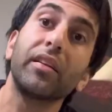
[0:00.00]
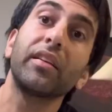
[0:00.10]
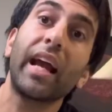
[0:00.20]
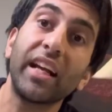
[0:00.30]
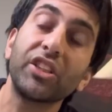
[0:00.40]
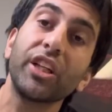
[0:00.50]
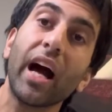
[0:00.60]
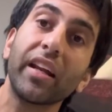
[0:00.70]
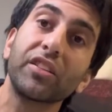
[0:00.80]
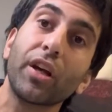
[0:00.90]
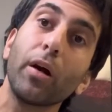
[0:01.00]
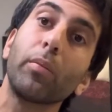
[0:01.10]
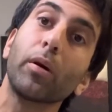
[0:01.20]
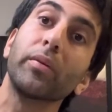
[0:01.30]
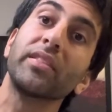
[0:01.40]
The Anchieta's
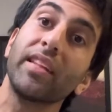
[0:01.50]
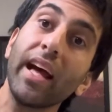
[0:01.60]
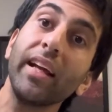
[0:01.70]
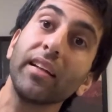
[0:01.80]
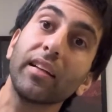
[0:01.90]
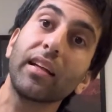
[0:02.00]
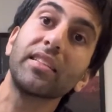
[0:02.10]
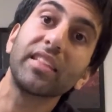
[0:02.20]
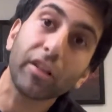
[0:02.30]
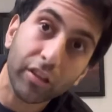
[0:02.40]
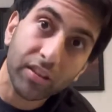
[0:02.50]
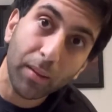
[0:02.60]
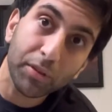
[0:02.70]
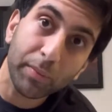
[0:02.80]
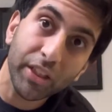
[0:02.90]
cobra was then considered a
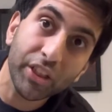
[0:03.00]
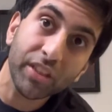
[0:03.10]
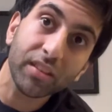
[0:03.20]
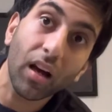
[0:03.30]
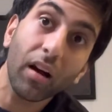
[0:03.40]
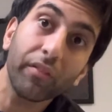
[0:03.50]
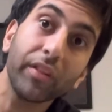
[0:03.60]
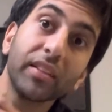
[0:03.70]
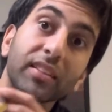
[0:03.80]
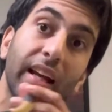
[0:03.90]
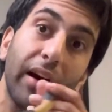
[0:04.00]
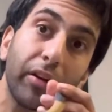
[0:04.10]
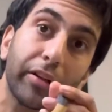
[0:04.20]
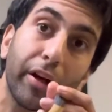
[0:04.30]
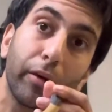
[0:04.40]
subspecies of the
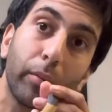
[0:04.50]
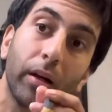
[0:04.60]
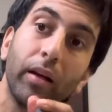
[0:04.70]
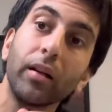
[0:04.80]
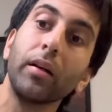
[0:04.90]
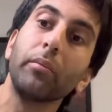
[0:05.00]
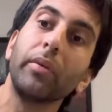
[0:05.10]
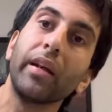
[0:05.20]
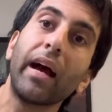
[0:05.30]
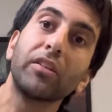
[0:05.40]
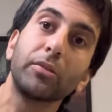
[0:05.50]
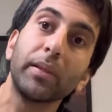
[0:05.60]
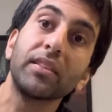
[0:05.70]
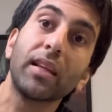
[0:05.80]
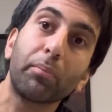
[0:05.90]
snouted cobra, but now it's been
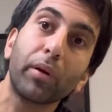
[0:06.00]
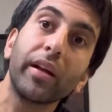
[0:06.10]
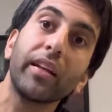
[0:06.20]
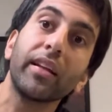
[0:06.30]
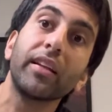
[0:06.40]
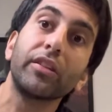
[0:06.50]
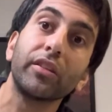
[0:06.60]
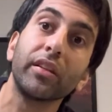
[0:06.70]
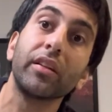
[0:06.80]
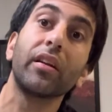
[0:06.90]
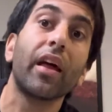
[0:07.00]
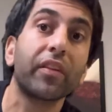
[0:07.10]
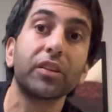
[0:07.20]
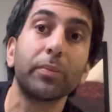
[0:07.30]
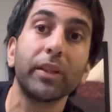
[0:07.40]
separated into another
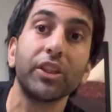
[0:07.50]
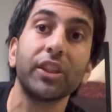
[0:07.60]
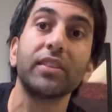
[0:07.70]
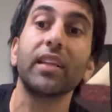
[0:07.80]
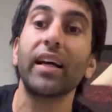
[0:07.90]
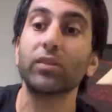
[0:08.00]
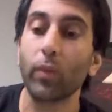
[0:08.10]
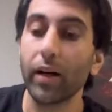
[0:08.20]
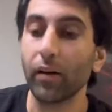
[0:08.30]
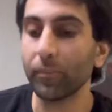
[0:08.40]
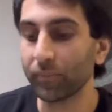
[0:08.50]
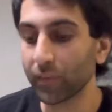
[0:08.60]
species as well.